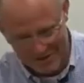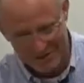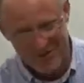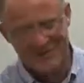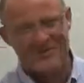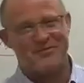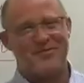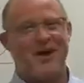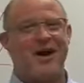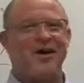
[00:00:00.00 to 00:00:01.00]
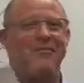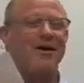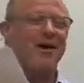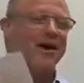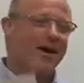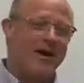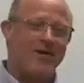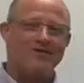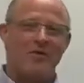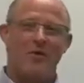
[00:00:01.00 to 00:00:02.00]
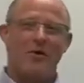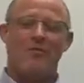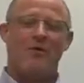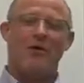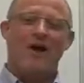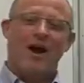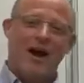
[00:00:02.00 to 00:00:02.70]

a waste of time, and it's horrible.